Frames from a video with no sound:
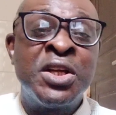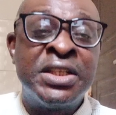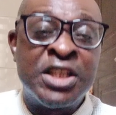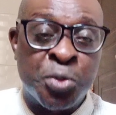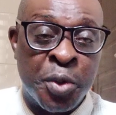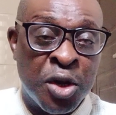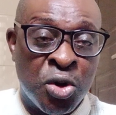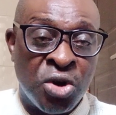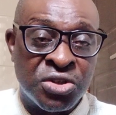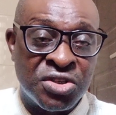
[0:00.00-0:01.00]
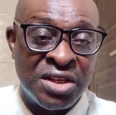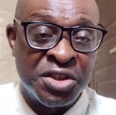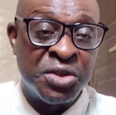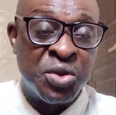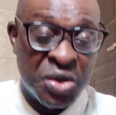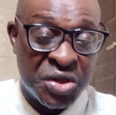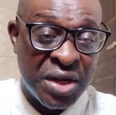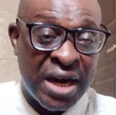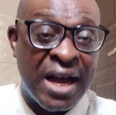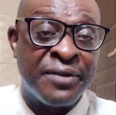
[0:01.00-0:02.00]
the Supreme Court, the
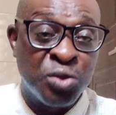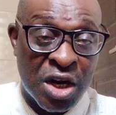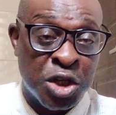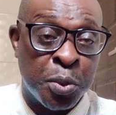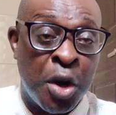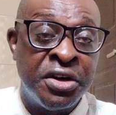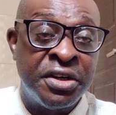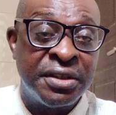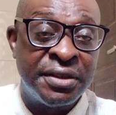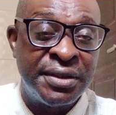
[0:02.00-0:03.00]
judiciary have to respond.